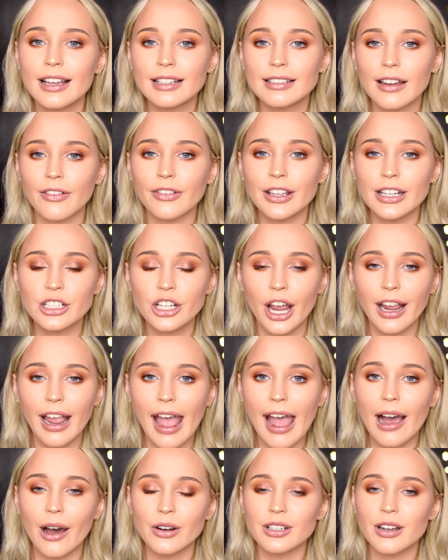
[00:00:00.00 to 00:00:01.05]
definitely check
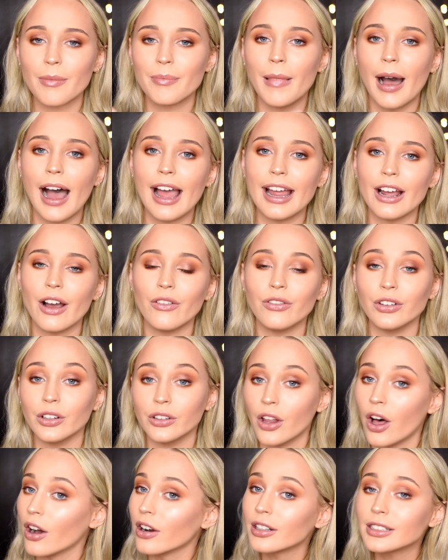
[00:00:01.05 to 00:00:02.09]
out my
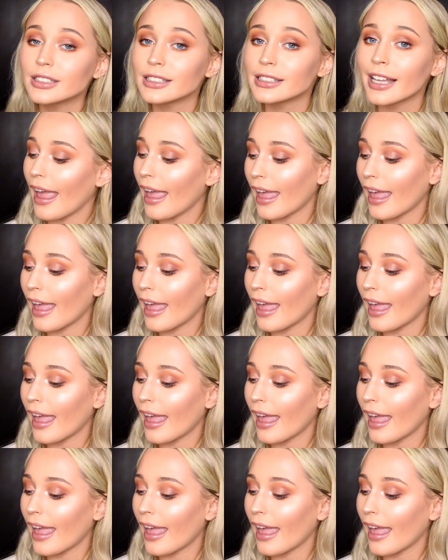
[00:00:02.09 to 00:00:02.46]
vlogs.